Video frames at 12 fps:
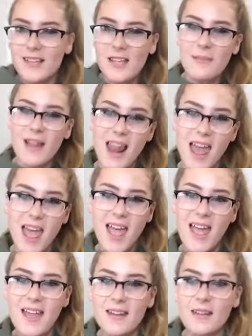Hit my
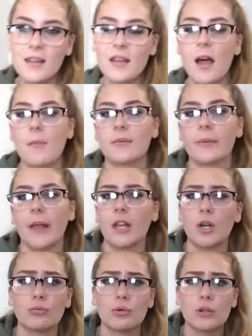line. I'm just playing,
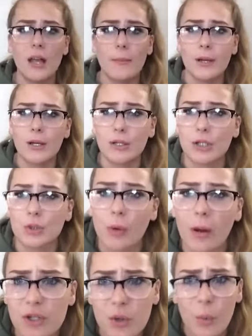don't do that, because why
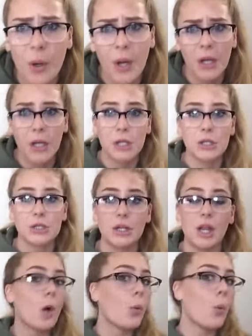would you want this?
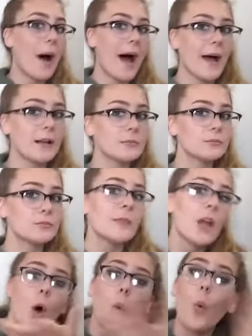Like, why?
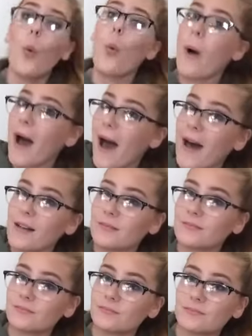Why?
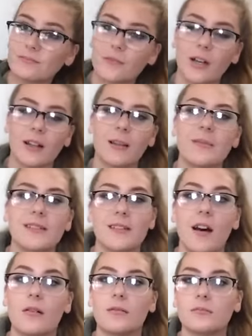Okay, let me
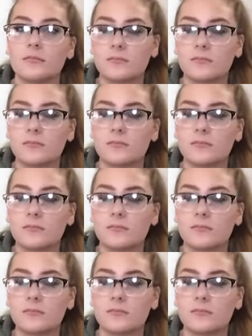stop.